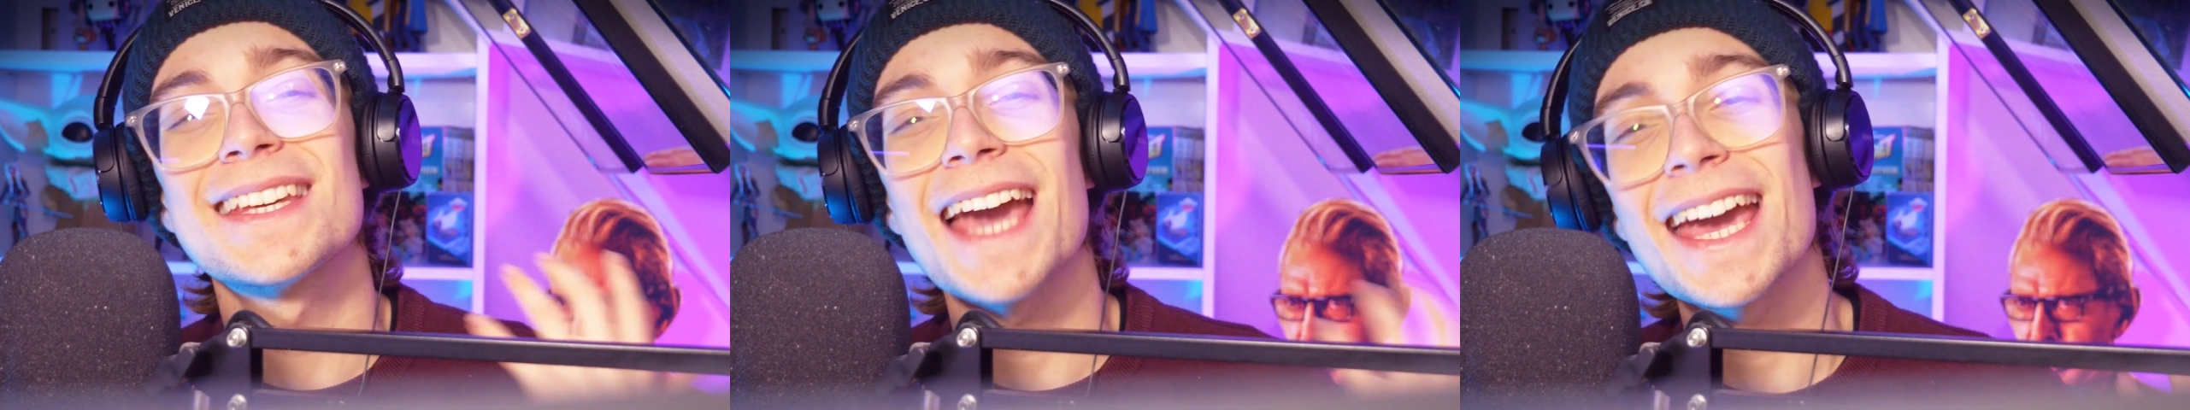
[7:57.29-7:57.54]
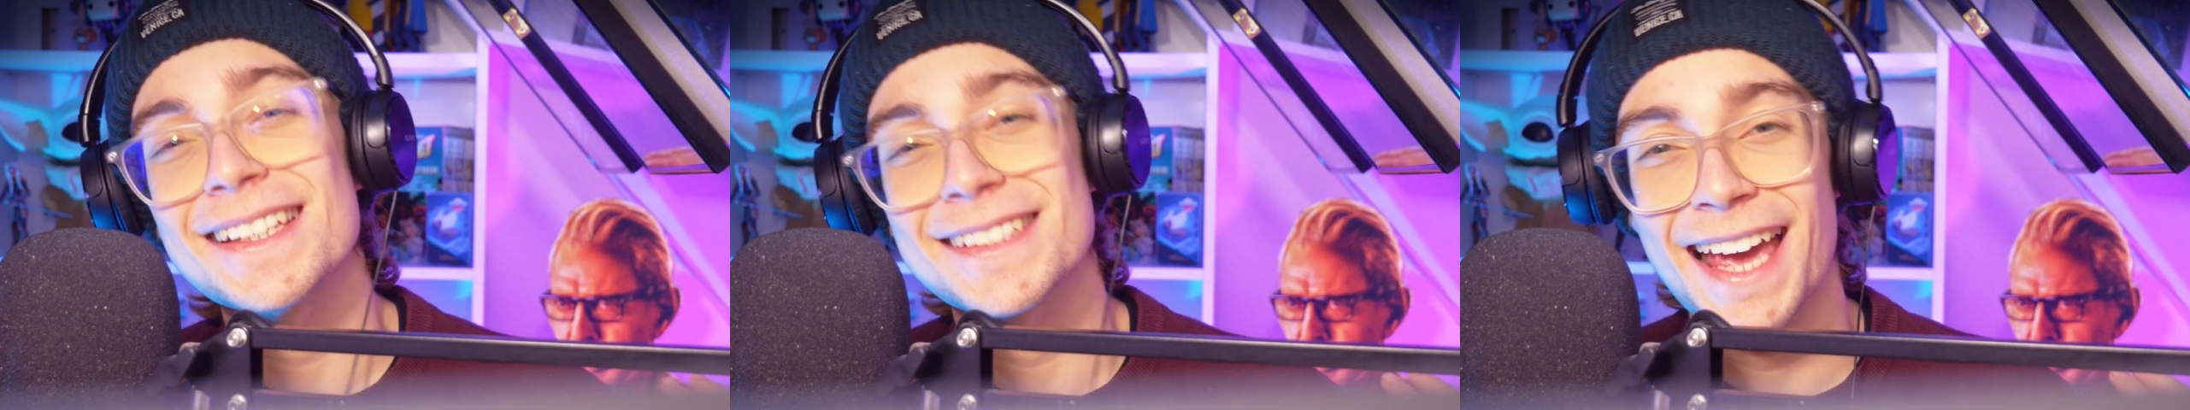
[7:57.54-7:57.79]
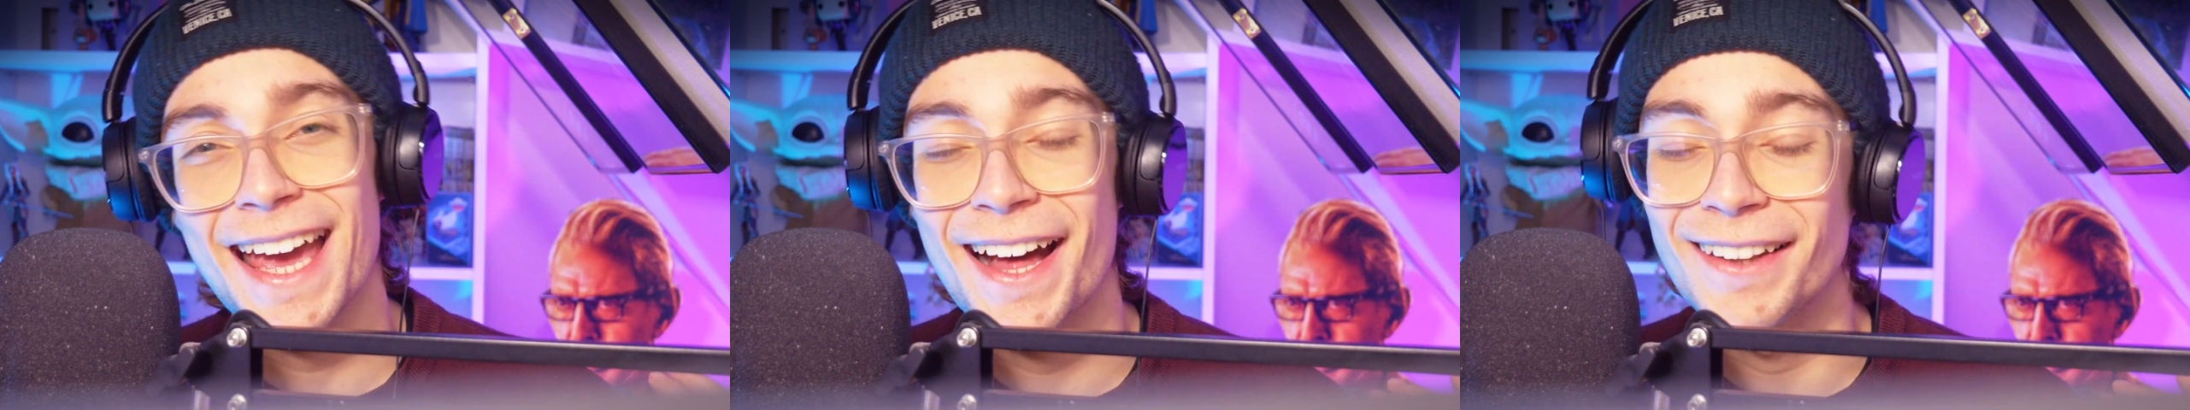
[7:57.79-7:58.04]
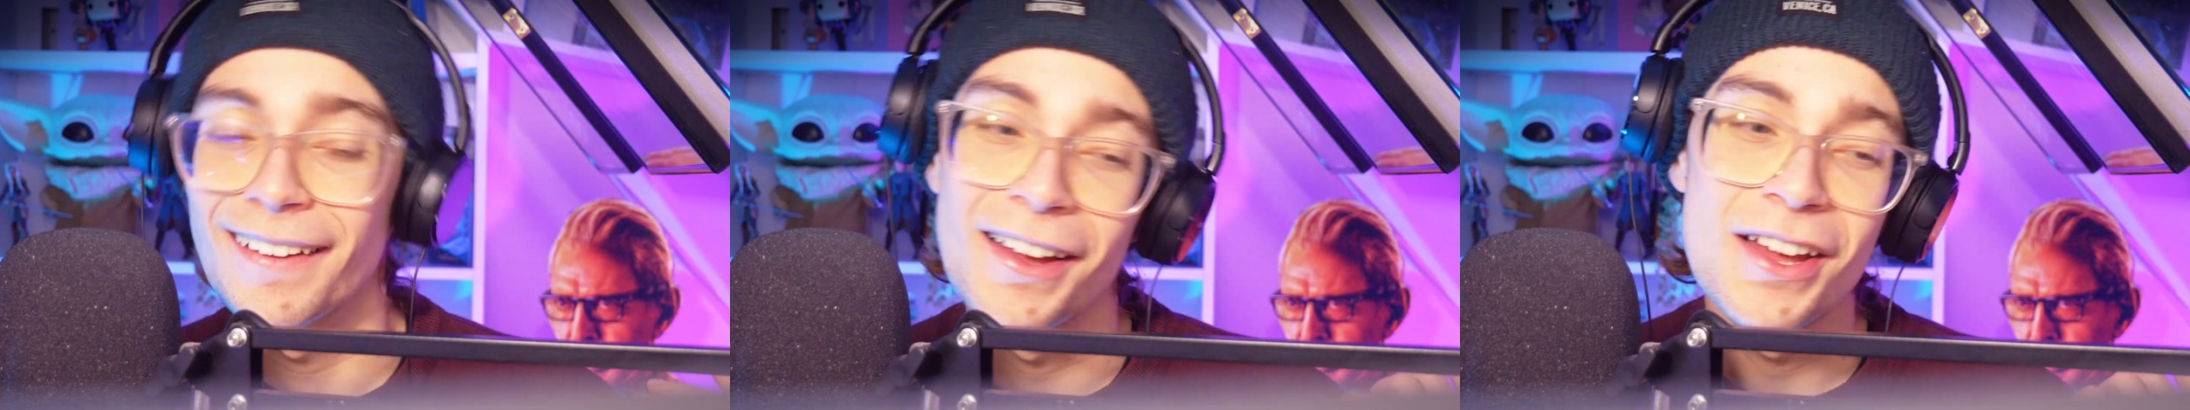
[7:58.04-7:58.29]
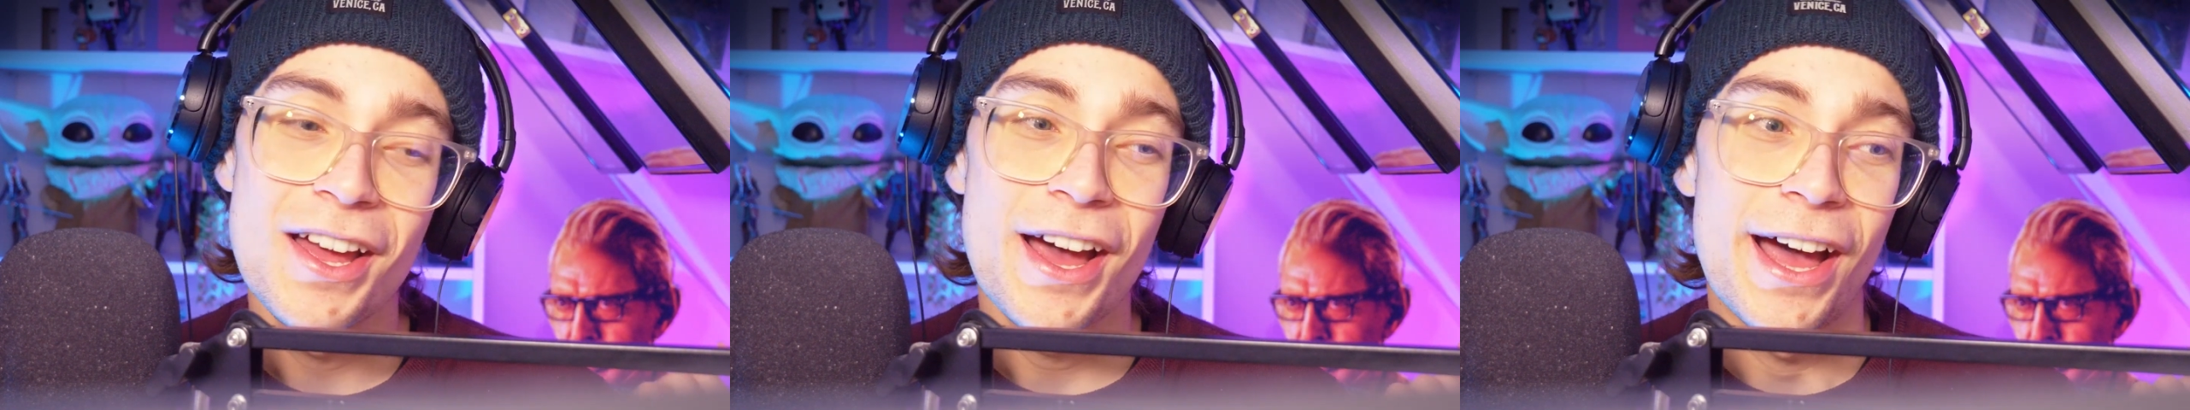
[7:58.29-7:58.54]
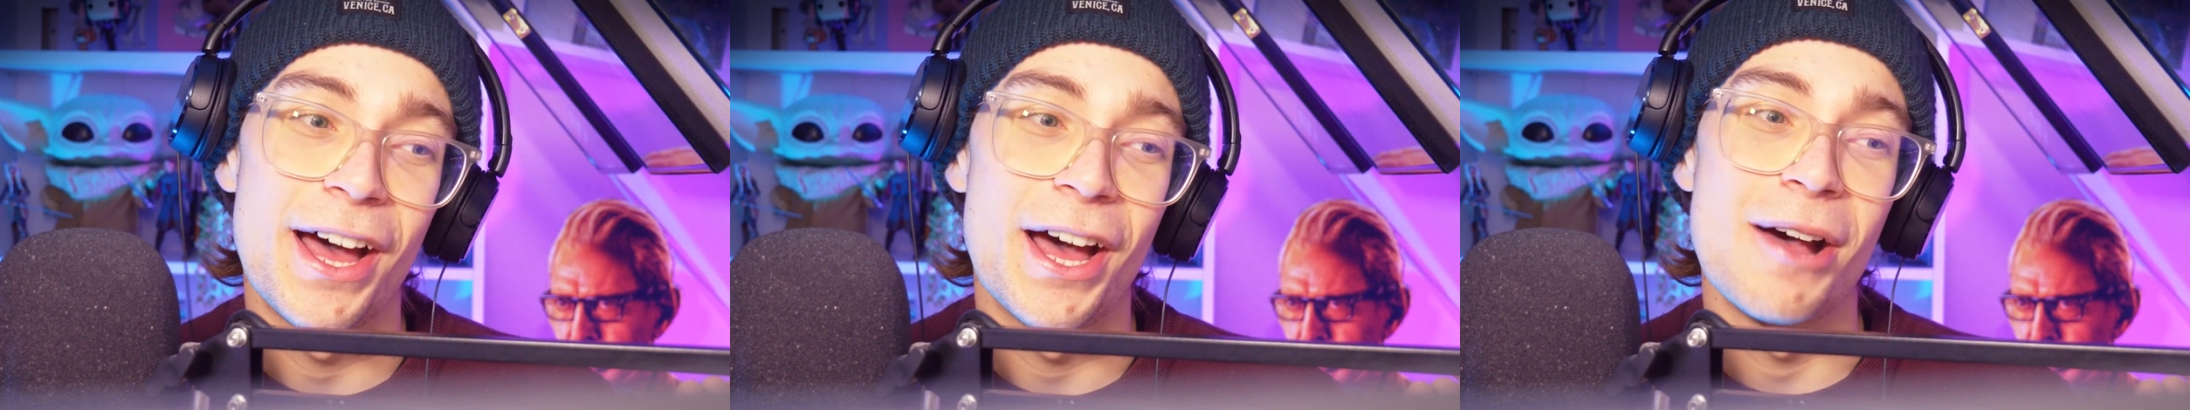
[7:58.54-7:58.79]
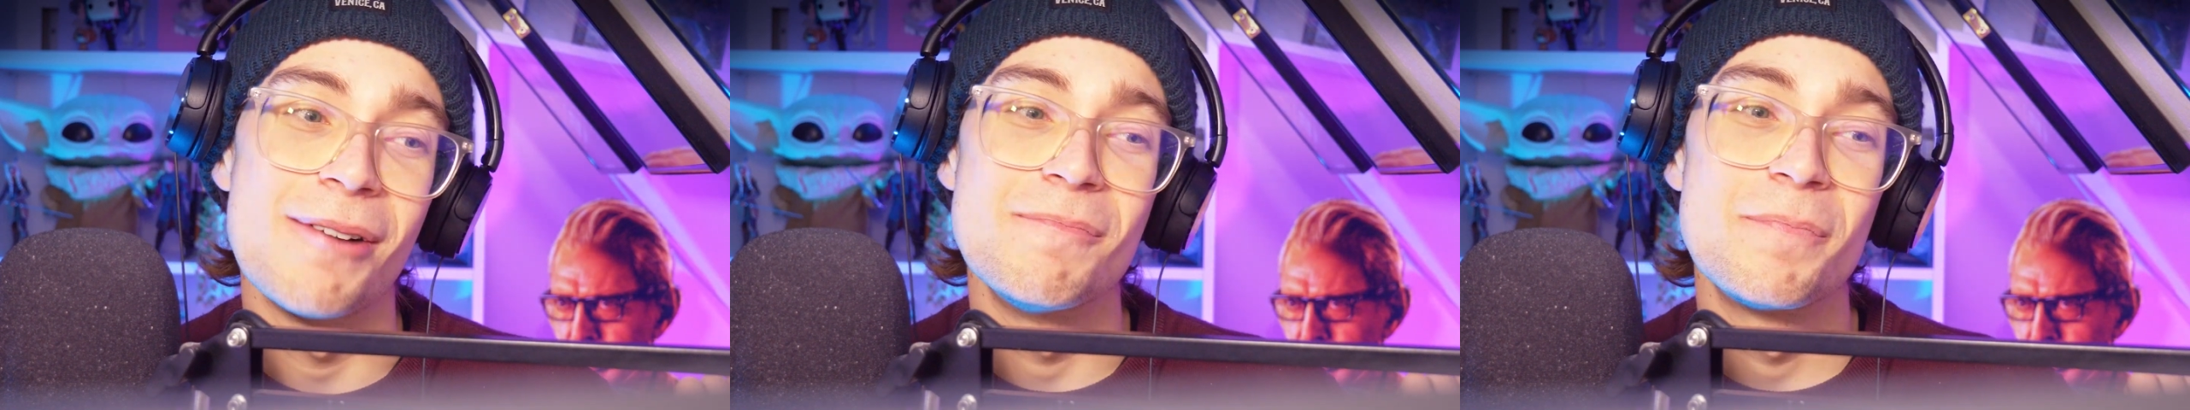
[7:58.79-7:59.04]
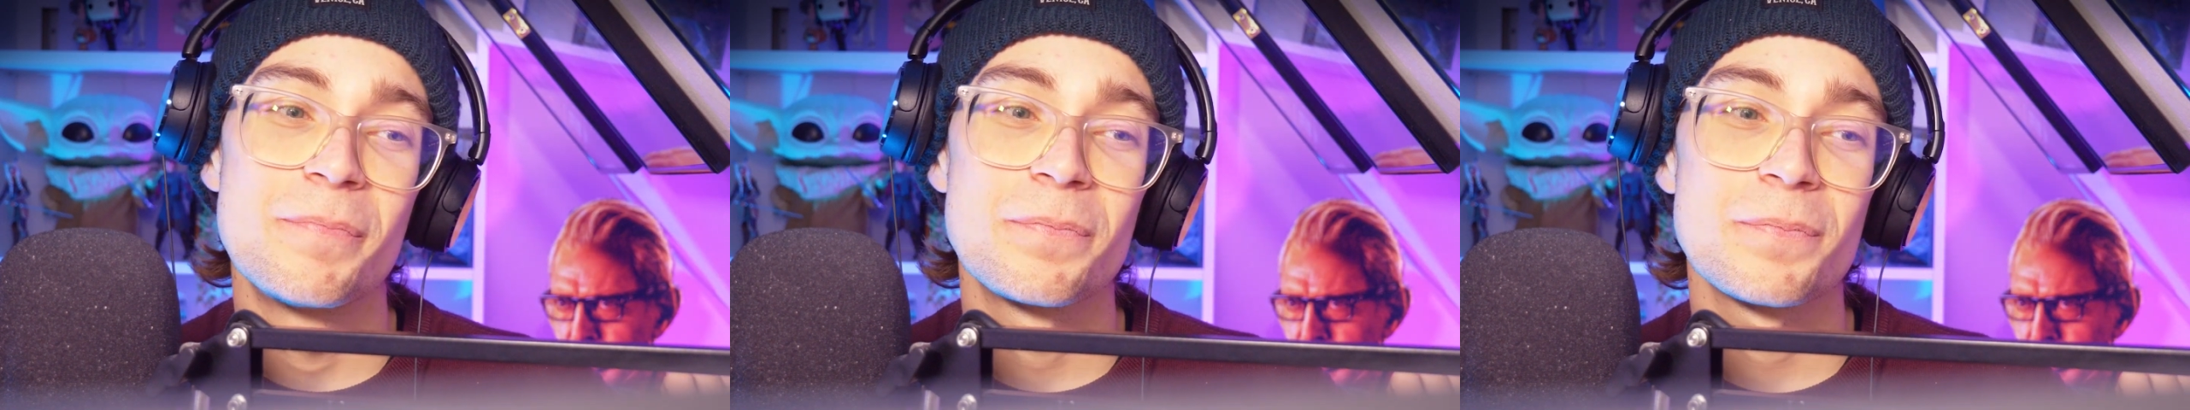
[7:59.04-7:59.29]
gay as hell.
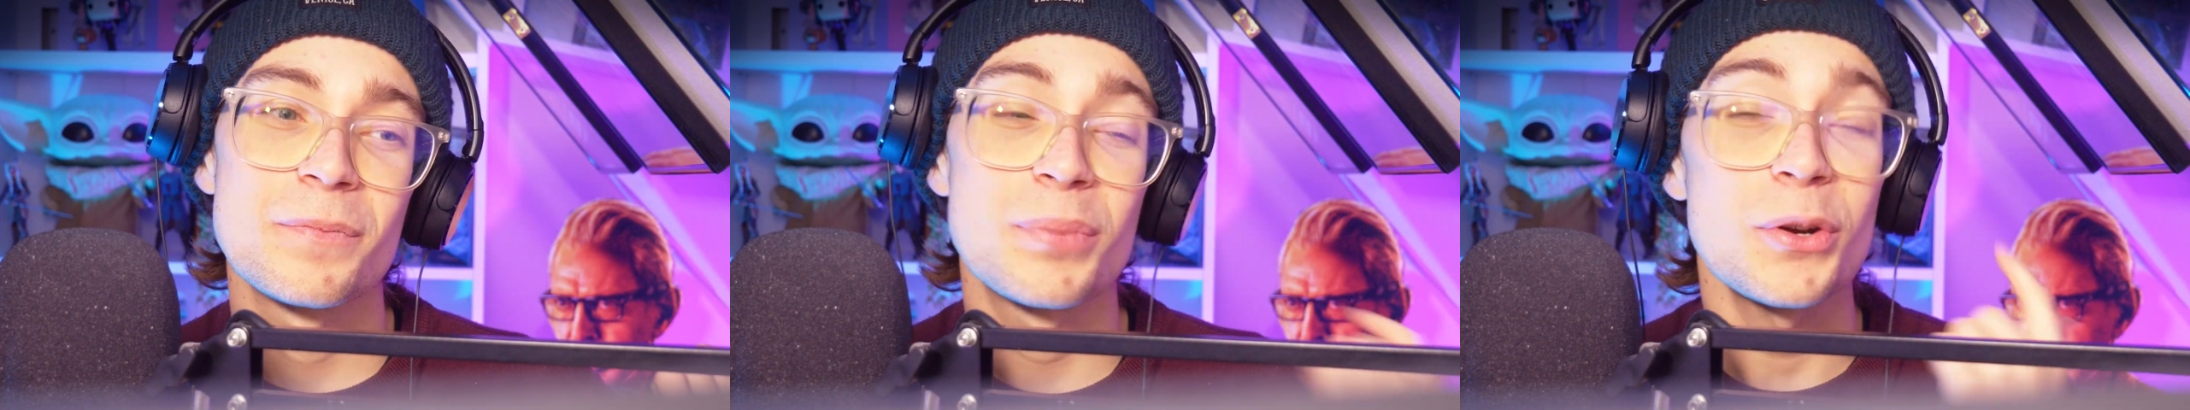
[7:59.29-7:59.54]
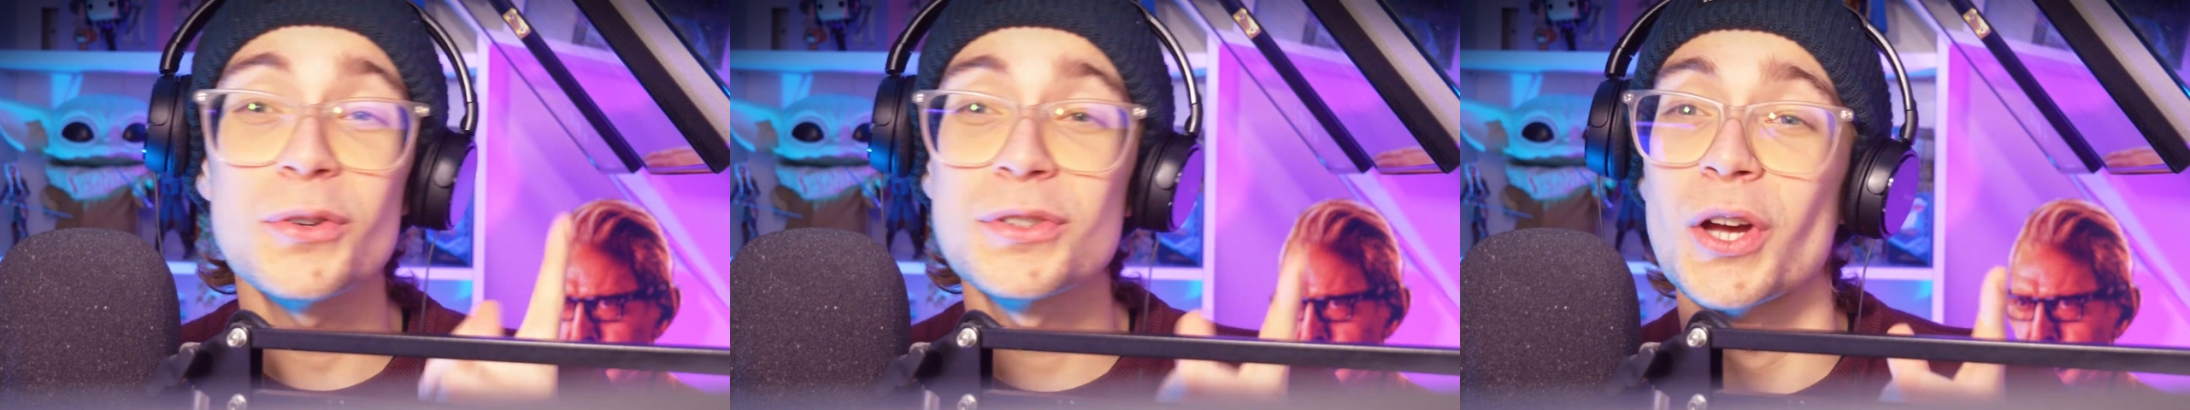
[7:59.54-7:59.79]
But